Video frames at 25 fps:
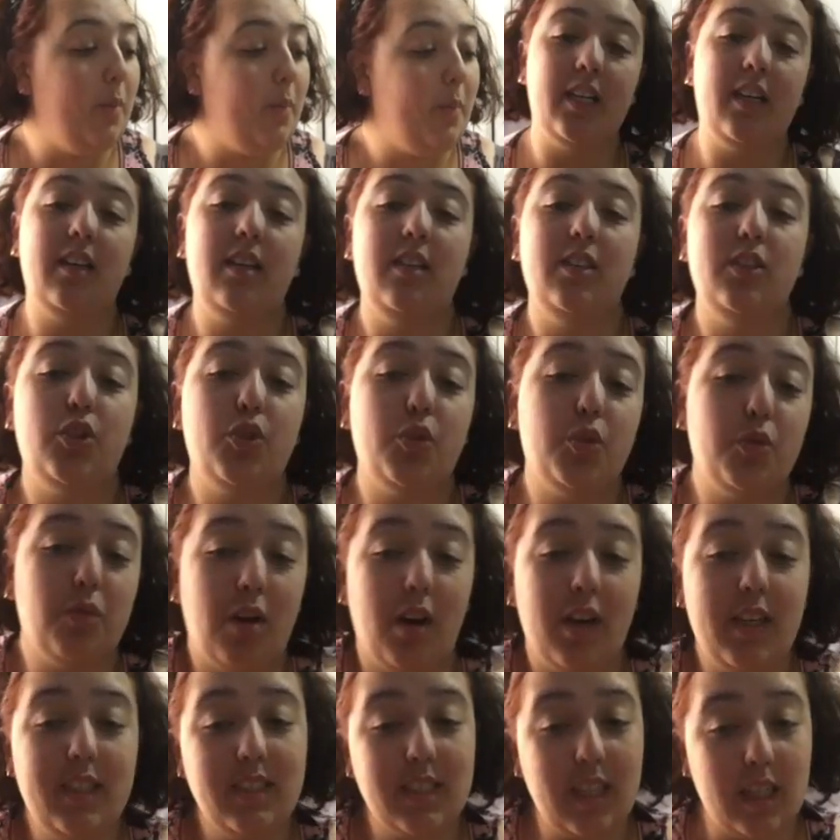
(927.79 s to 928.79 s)
We
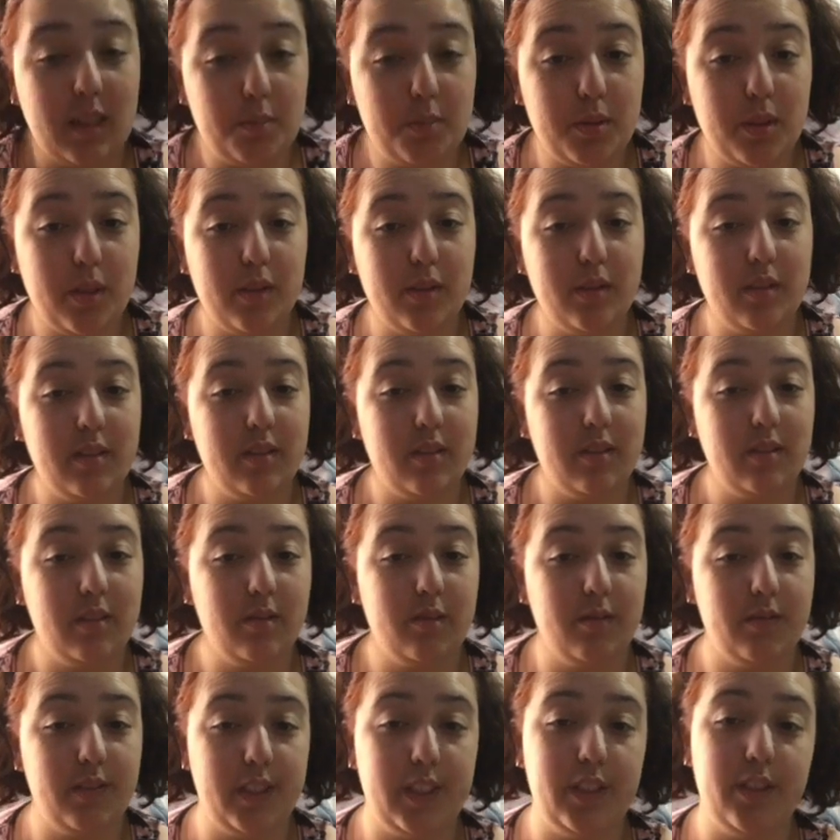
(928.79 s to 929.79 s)
try to upload
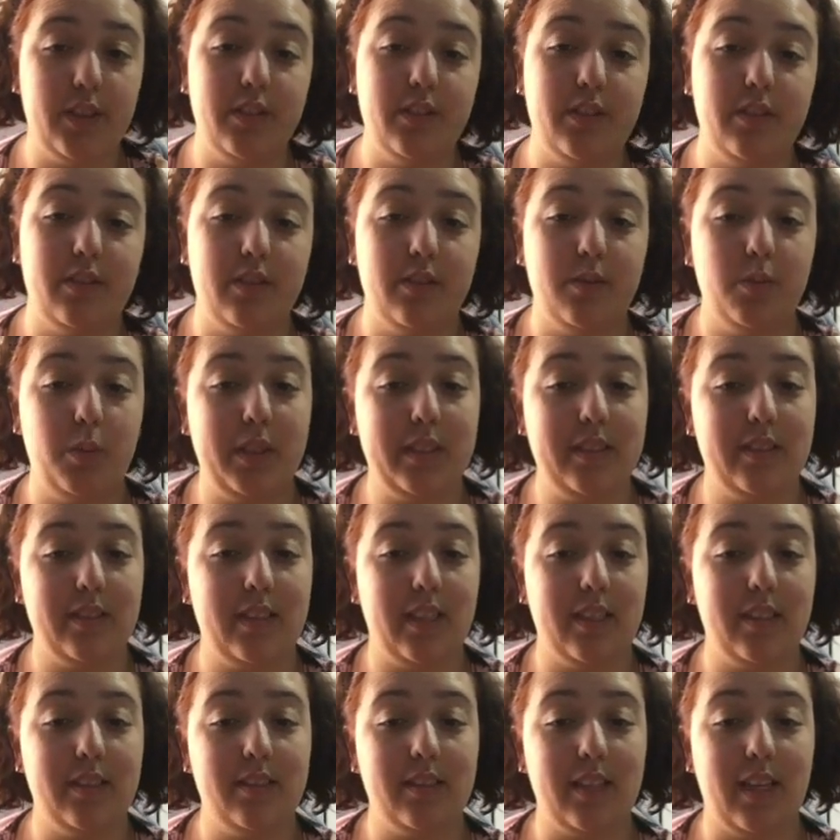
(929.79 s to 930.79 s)
videos
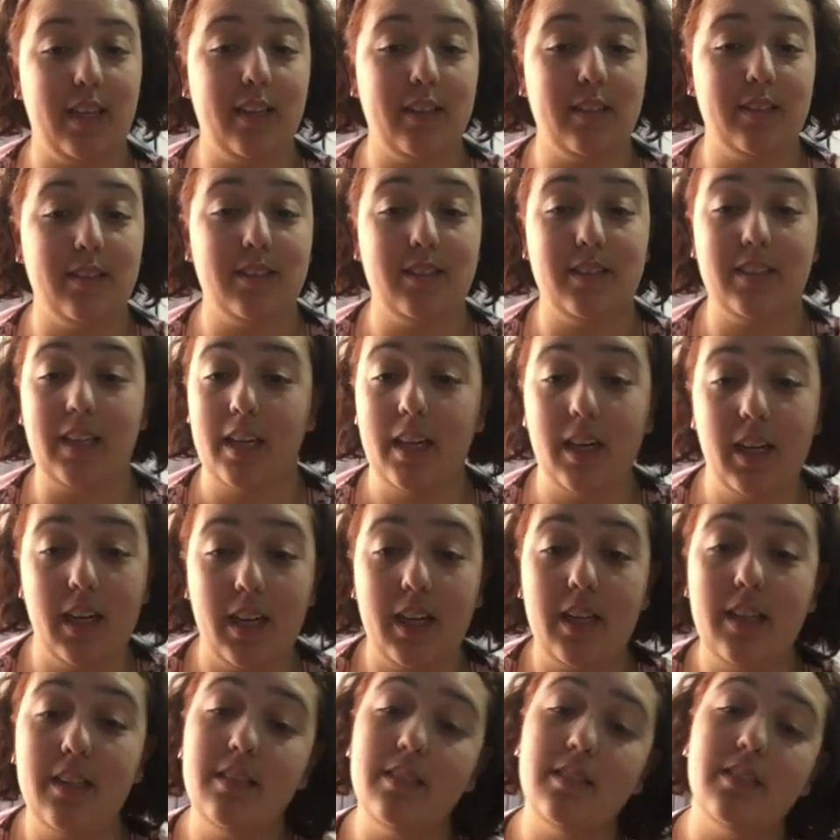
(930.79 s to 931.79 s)
Wednesdays and
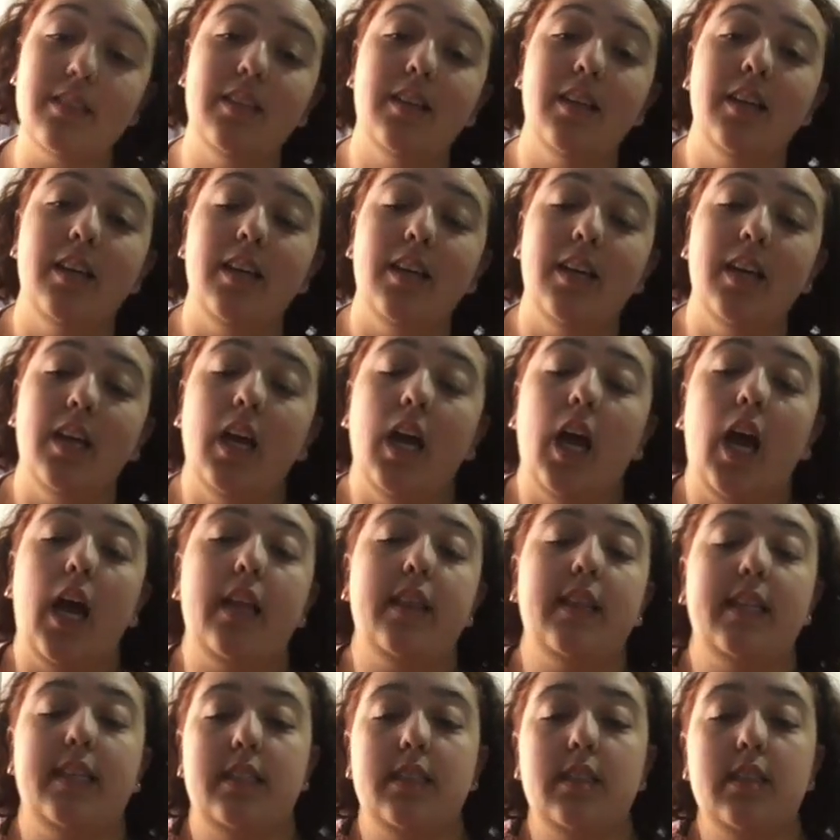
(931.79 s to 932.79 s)
Saturdays,
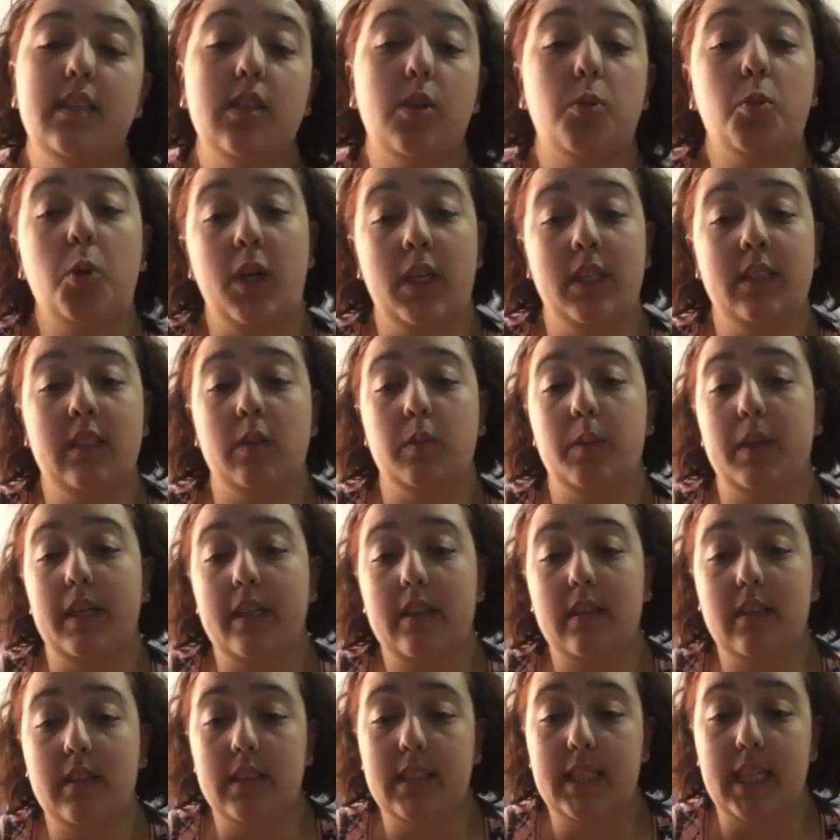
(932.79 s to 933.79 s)
at least twice a
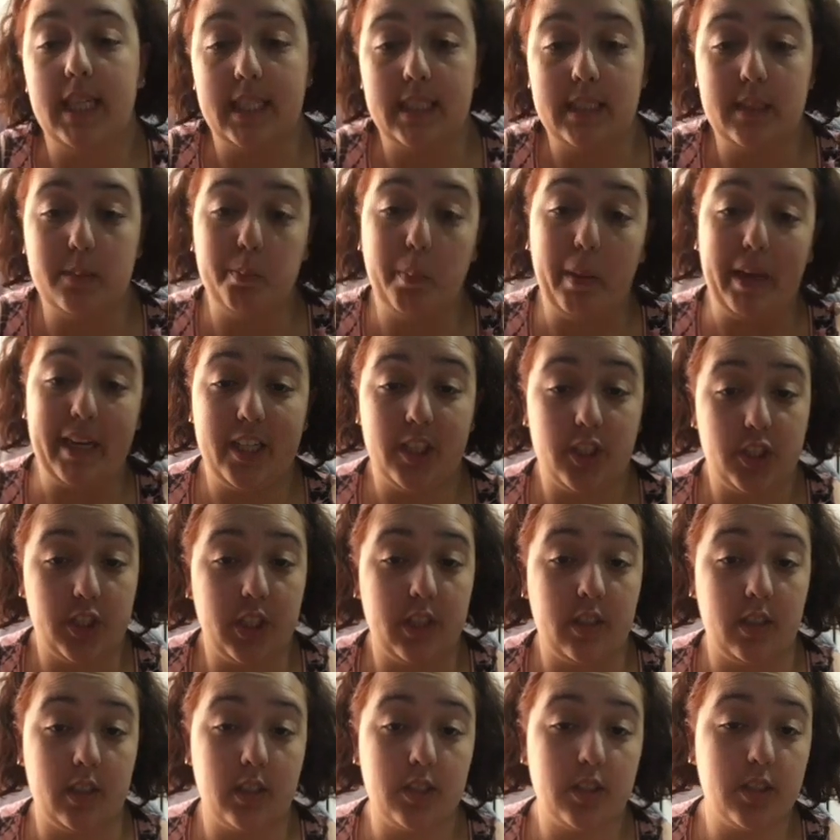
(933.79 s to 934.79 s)
week. The days may
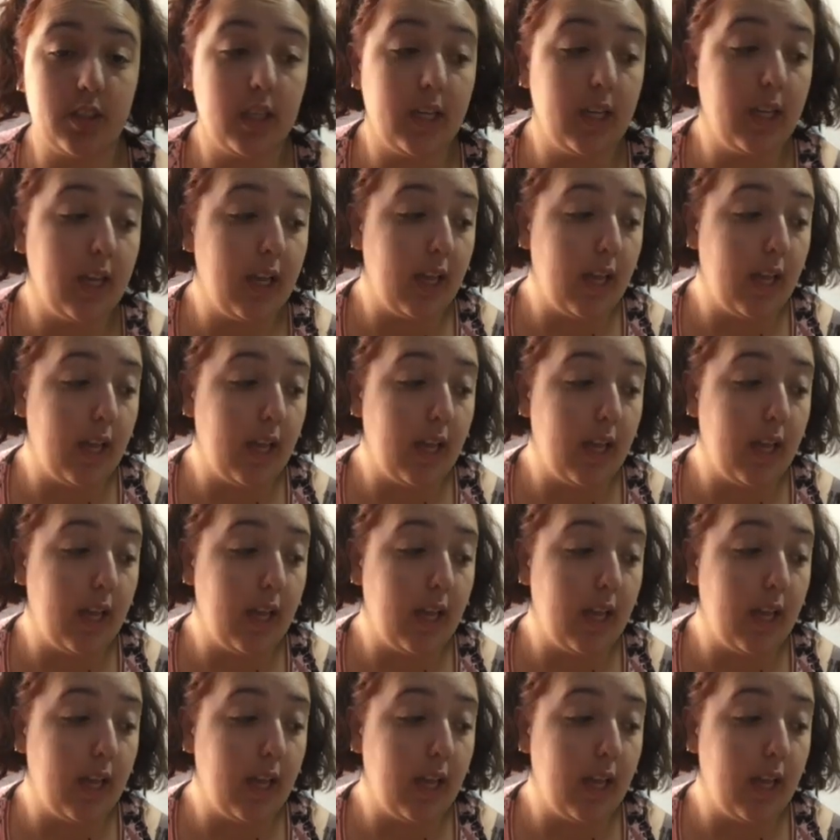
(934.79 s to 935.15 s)
change.